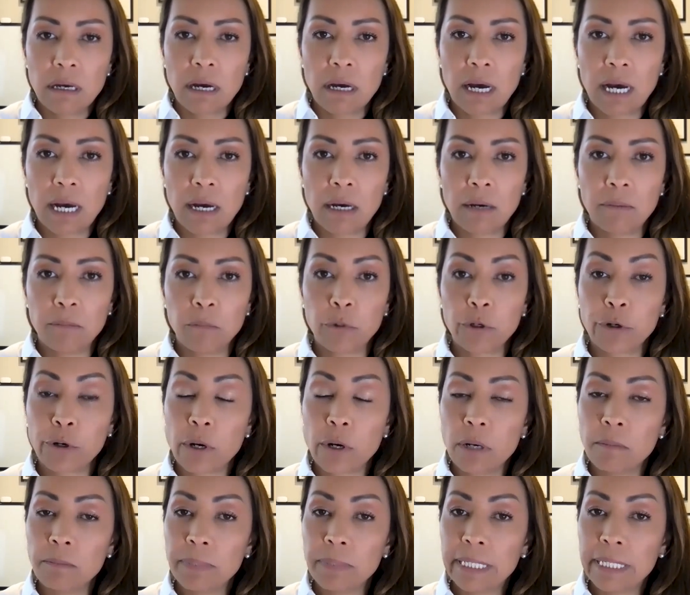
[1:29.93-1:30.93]
more
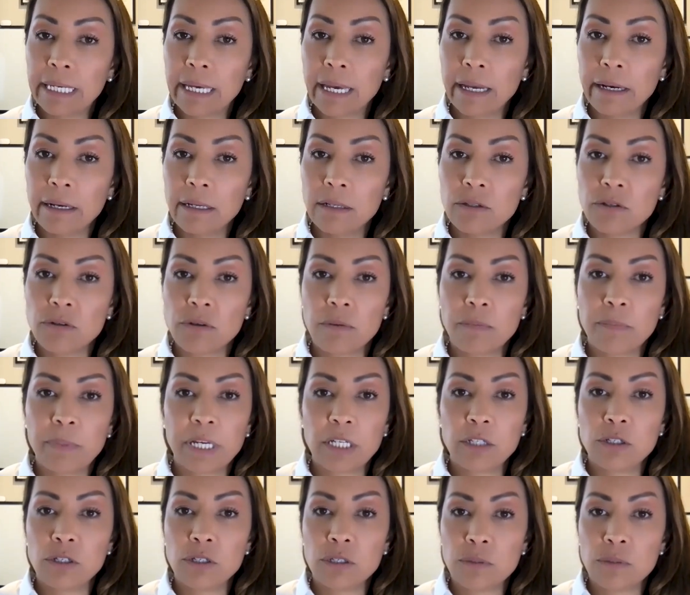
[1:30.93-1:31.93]
complicated, so the
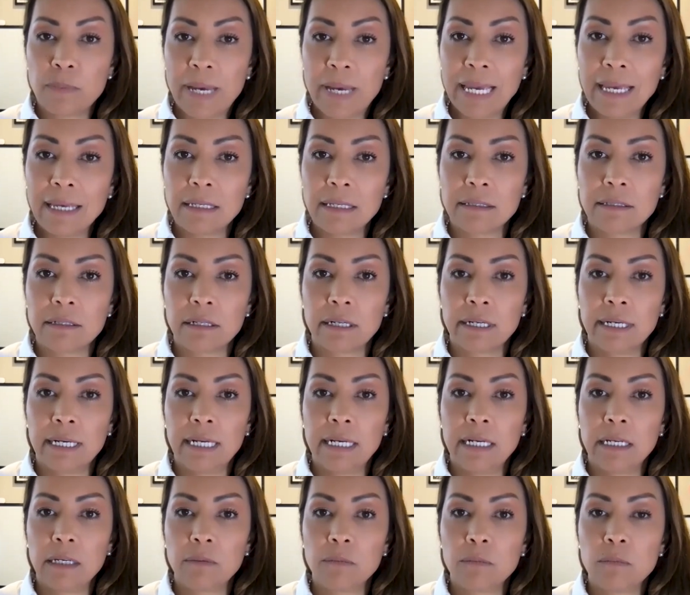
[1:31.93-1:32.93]
patients may start
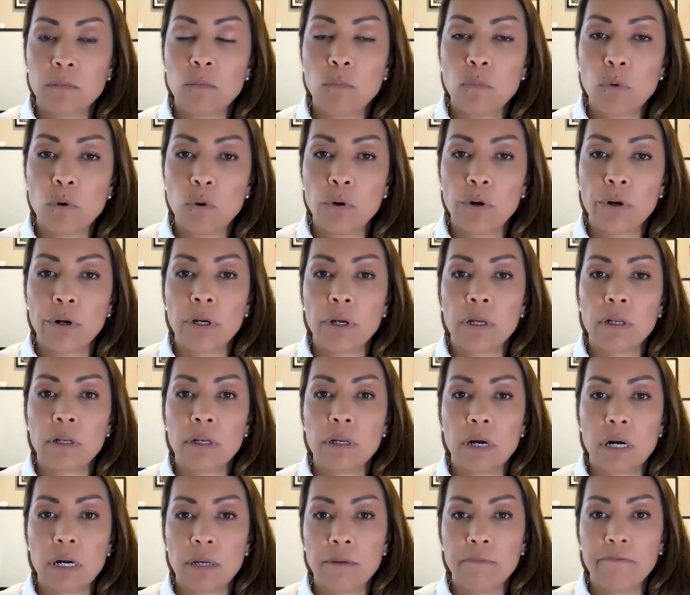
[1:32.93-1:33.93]
needing more
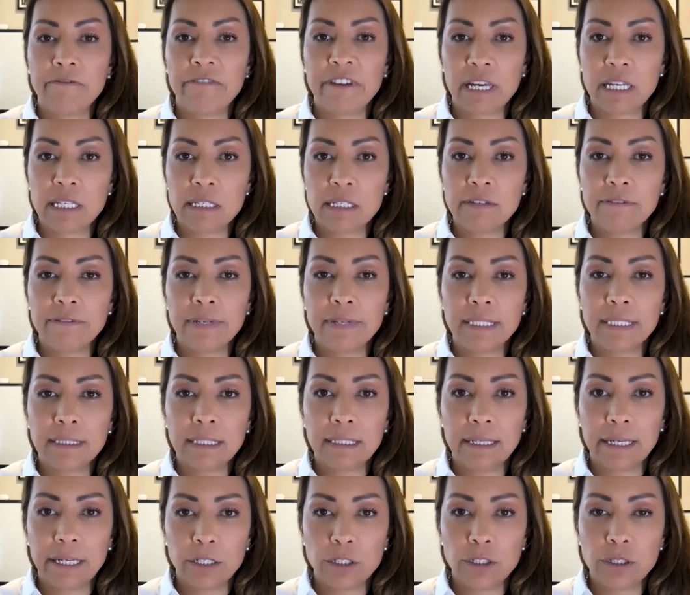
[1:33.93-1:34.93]
non-invasive
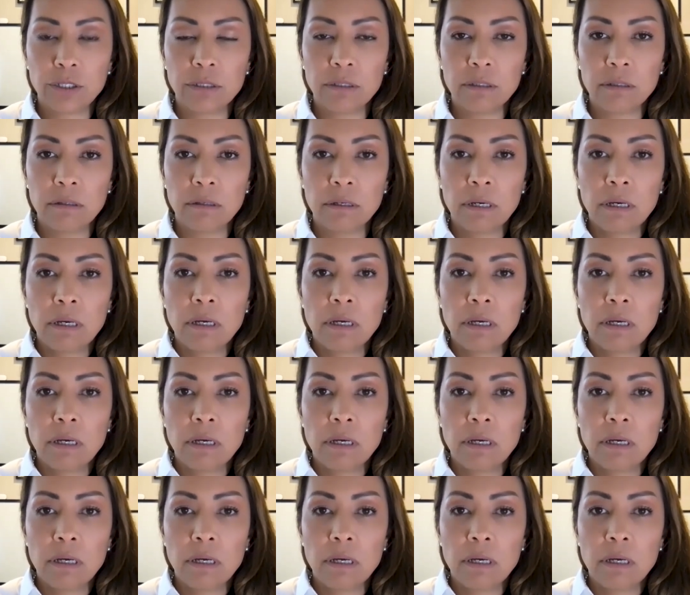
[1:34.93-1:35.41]
ventilation.